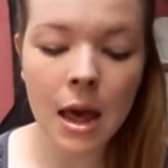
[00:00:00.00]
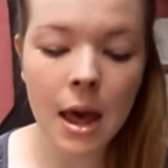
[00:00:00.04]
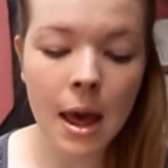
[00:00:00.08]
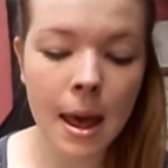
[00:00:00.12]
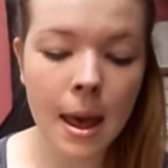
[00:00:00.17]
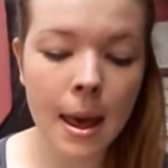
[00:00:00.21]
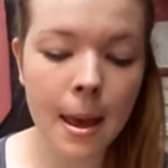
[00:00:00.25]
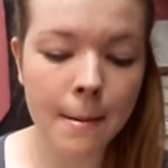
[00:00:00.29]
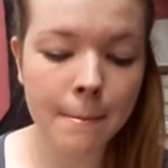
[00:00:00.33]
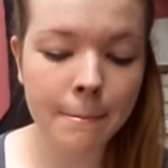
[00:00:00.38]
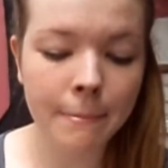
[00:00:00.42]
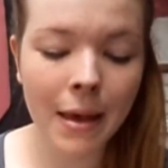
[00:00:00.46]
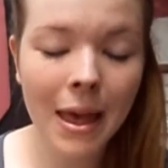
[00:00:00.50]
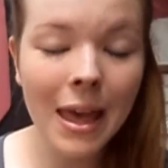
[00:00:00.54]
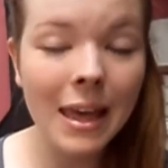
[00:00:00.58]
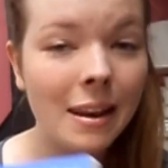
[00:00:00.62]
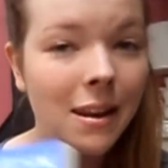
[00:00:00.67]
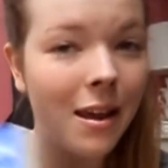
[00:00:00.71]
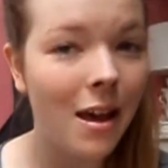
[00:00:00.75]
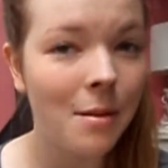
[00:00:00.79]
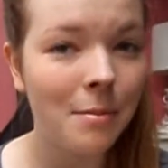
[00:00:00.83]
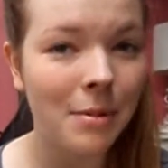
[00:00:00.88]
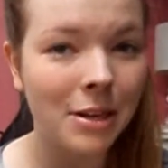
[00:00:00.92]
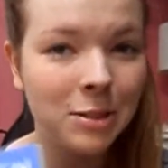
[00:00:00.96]
I hadn't
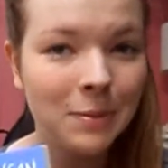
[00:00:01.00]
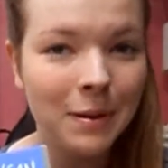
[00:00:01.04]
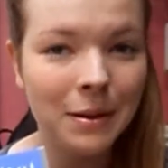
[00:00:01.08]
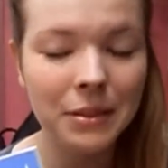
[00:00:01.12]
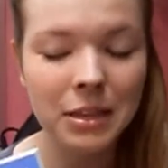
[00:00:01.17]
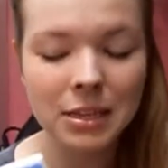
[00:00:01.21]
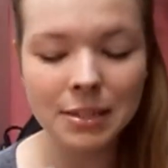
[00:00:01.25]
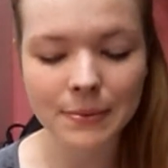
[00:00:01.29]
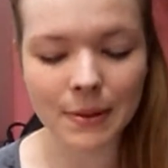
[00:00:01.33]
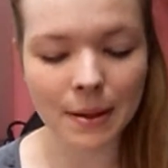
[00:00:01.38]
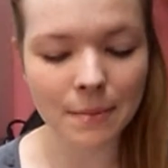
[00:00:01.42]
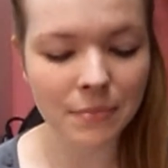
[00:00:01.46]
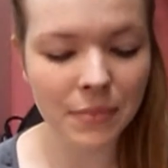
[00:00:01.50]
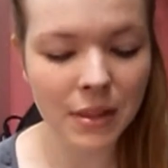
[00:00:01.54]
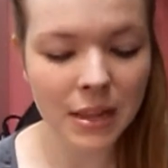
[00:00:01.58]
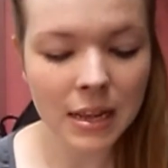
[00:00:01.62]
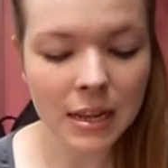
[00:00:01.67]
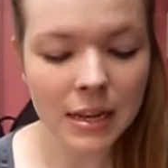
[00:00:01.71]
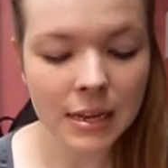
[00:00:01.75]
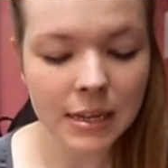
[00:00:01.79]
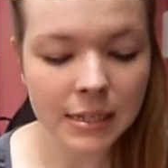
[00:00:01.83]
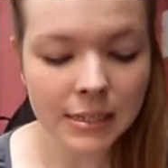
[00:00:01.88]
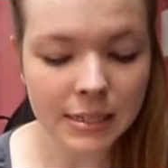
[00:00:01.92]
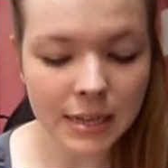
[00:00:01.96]
heard much about this one.
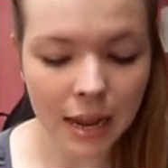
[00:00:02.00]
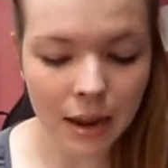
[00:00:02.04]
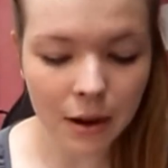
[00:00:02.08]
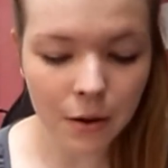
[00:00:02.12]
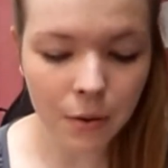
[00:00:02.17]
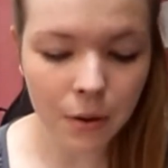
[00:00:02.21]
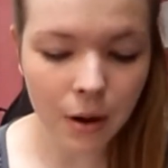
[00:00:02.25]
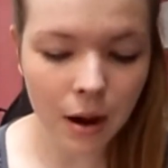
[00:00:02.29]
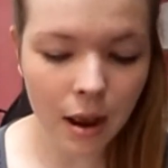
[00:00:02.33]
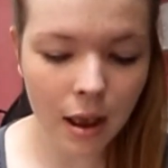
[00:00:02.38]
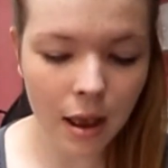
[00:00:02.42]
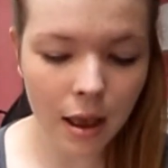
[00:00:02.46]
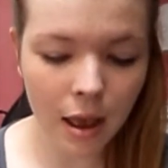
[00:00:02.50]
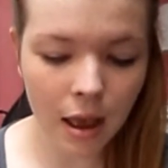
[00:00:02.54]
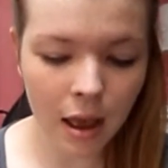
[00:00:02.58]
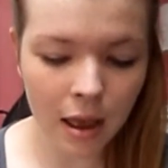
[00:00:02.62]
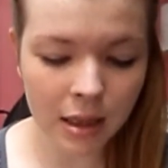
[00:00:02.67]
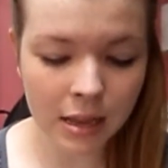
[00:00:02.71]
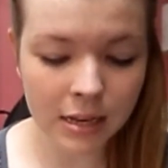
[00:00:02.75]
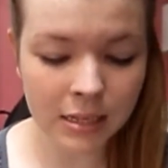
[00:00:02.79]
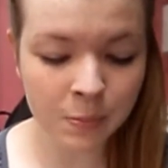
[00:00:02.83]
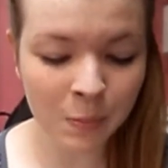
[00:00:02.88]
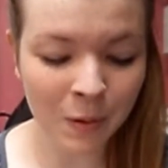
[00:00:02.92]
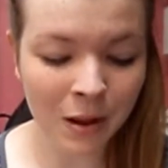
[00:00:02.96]
So
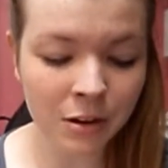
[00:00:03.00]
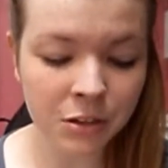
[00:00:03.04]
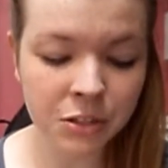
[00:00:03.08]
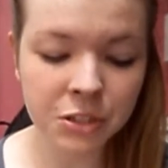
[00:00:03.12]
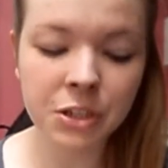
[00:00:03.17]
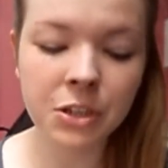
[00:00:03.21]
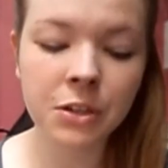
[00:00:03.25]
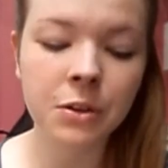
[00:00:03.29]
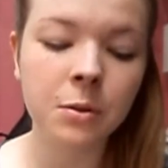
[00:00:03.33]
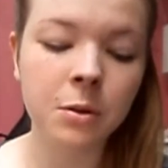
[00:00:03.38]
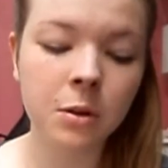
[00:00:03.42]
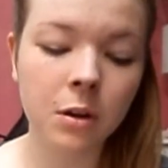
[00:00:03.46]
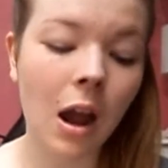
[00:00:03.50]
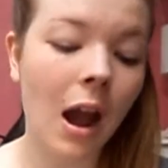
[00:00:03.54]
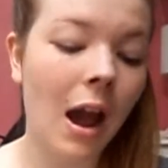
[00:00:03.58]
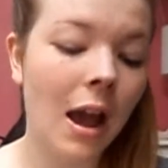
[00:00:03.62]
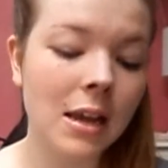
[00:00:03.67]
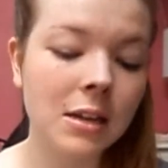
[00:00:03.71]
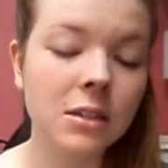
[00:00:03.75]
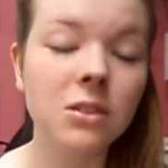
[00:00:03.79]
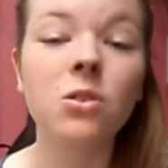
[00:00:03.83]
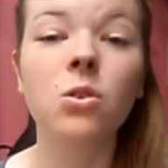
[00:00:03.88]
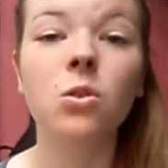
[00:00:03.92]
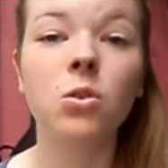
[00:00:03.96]
it's about 2
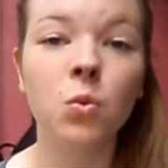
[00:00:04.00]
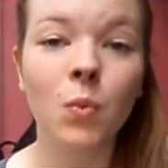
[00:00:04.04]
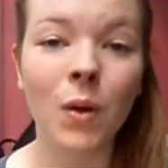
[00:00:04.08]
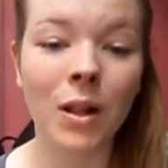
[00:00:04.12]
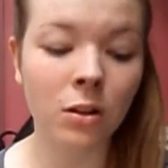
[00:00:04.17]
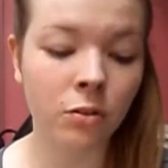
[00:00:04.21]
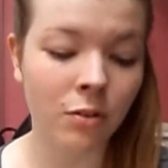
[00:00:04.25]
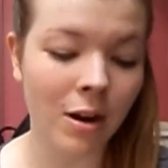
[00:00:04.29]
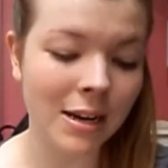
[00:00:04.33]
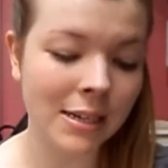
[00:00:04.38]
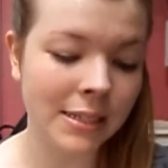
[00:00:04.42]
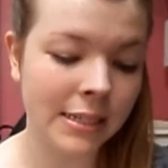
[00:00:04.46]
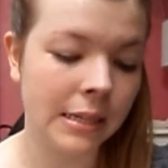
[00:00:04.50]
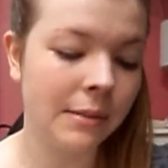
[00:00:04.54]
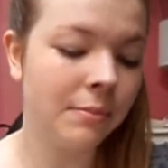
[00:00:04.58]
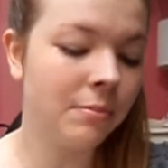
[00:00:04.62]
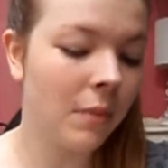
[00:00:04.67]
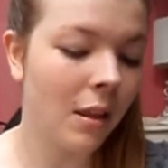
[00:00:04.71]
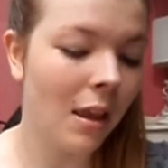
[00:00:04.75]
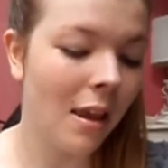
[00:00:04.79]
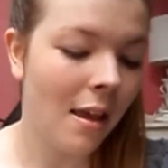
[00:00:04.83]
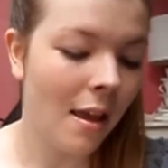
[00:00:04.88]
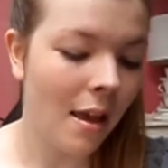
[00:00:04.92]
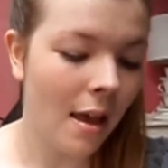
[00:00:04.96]
guys called Will Grayson,
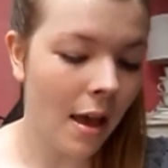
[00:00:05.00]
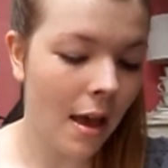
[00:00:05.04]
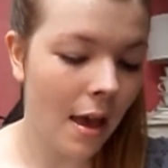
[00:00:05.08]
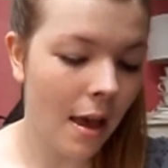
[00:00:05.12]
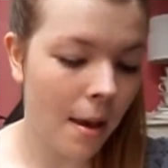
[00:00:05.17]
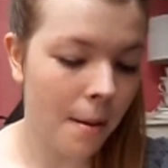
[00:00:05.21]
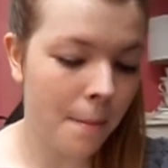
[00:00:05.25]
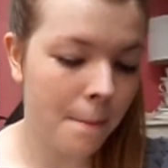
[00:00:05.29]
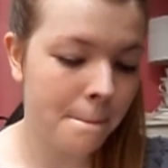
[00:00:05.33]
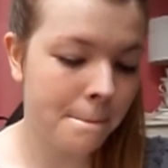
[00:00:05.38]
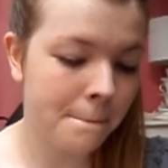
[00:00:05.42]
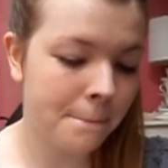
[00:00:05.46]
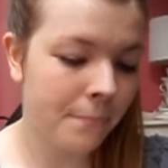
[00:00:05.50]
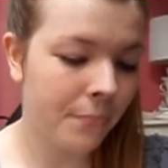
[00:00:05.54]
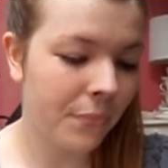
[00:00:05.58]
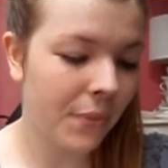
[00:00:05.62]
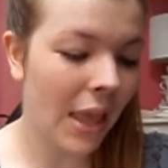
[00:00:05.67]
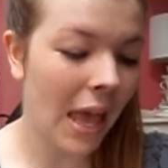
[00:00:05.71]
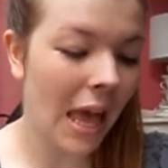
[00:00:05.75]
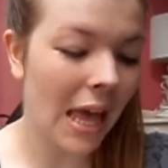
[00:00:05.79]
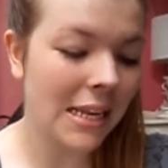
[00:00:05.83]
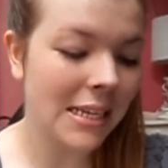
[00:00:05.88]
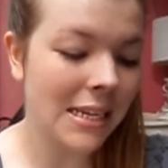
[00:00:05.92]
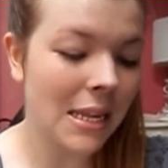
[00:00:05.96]
and
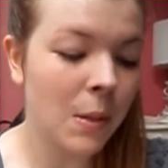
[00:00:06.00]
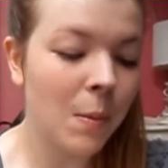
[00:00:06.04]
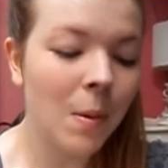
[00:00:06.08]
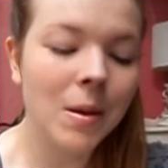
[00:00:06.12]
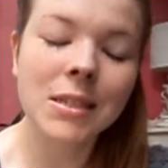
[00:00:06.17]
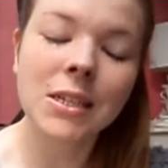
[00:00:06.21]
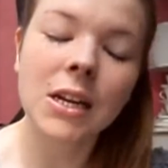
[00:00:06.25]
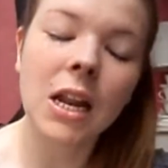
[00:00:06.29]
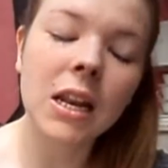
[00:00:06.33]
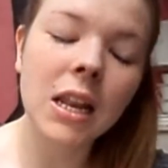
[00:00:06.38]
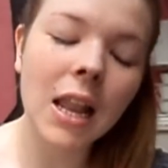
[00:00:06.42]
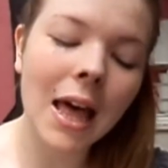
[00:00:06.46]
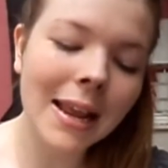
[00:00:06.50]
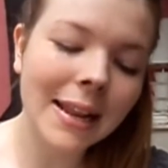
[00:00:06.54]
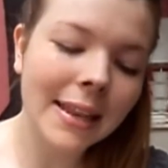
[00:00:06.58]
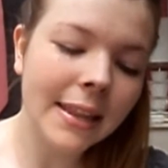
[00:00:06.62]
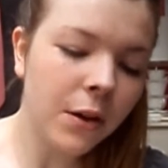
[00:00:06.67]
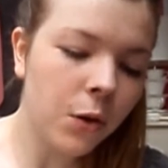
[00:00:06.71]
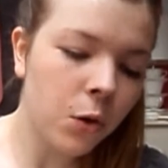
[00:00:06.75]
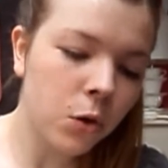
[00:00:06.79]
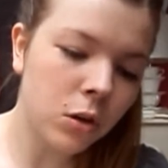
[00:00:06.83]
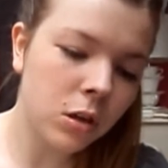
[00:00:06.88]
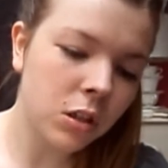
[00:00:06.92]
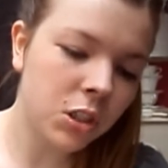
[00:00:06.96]
in the most unlikely
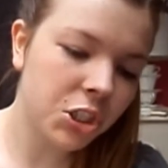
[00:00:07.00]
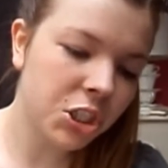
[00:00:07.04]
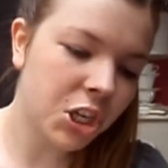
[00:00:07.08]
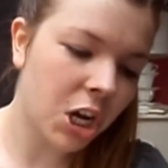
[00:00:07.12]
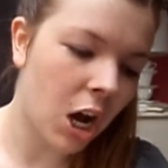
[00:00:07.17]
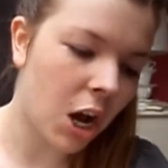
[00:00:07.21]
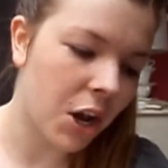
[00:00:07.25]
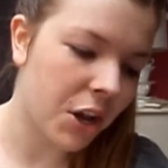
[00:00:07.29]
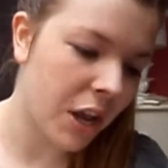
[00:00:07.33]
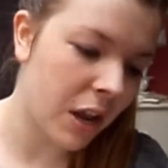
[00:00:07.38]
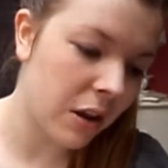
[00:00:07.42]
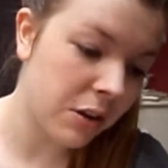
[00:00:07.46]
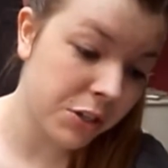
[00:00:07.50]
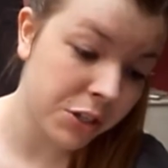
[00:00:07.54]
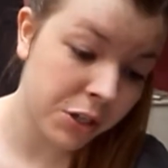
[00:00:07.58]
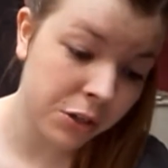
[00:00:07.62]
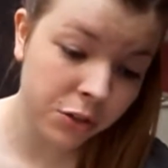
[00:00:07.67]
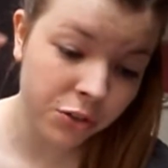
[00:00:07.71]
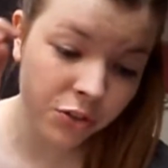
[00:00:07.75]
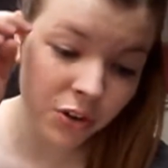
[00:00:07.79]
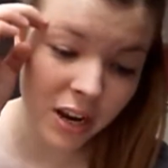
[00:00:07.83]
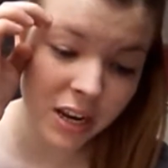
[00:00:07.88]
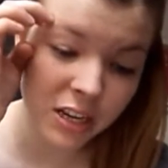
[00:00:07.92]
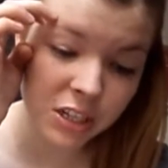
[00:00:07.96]
corner of Chicago, 2
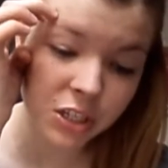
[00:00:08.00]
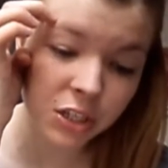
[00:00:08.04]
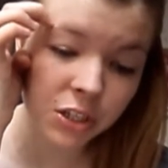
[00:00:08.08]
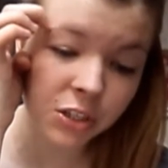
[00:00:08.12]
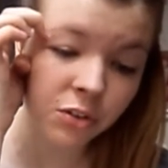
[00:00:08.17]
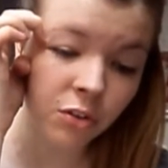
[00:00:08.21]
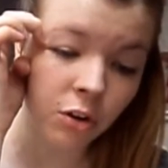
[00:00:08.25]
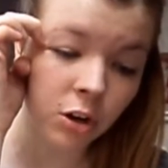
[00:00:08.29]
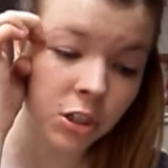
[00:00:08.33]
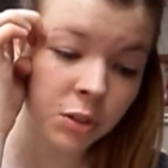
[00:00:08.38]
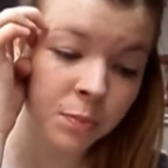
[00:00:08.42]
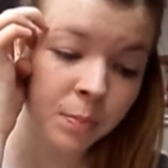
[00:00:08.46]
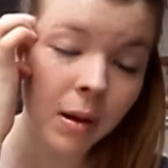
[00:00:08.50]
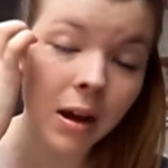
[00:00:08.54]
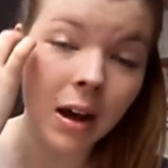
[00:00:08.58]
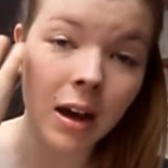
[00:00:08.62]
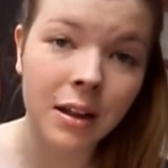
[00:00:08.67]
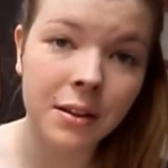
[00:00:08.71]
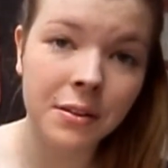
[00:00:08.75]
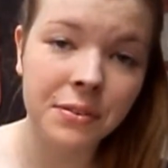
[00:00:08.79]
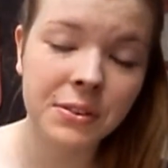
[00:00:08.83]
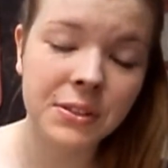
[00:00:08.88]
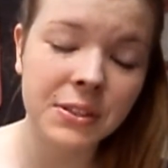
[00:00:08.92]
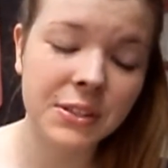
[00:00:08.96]
strangers cross
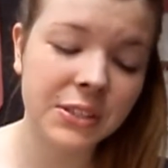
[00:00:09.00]
paths.